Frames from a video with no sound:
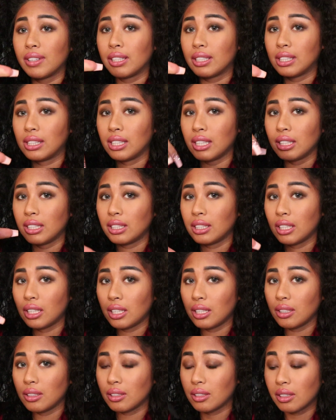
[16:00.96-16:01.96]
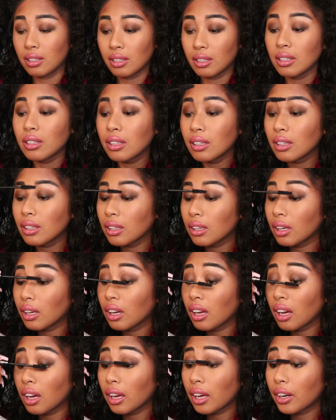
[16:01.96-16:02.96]
an assistant.
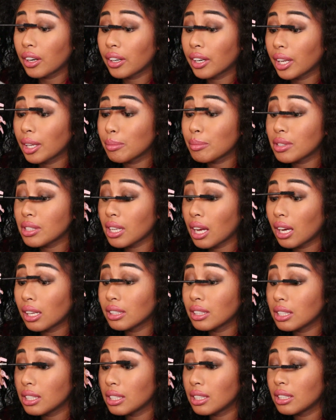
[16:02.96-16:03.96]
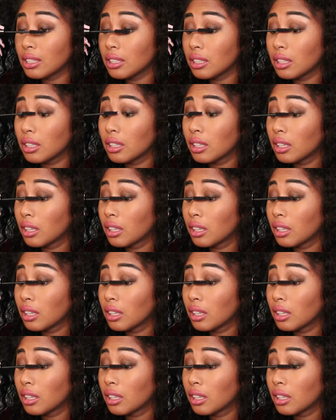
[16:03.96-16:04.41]
Her name's Tati.